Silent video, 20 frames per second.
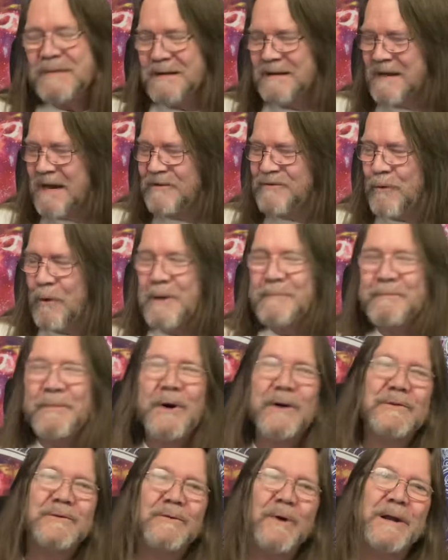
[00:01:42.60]
That join
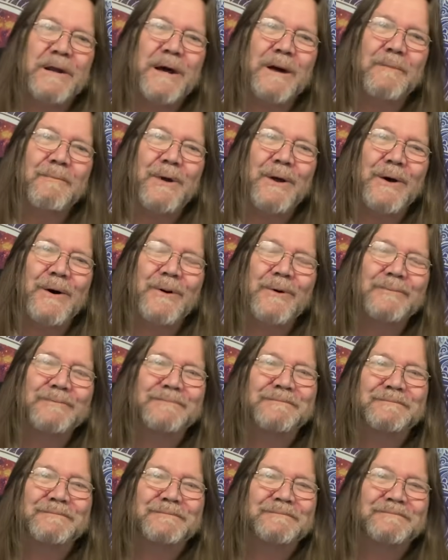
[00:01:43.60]
button's right down below.
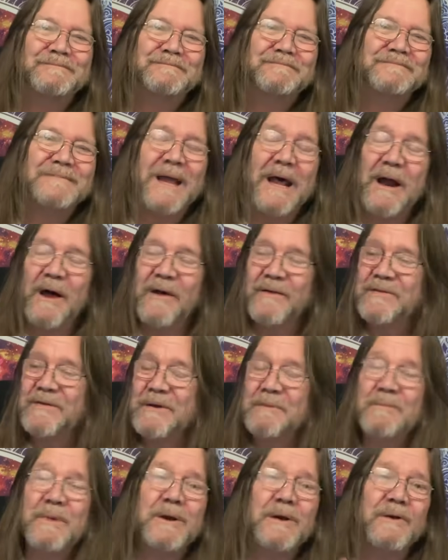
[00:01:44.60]
And I'll see
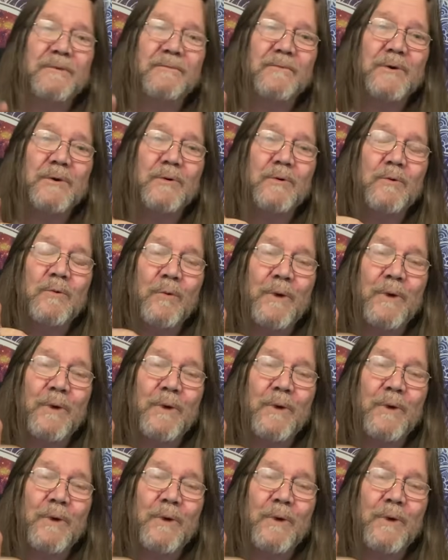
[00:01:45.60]
many of you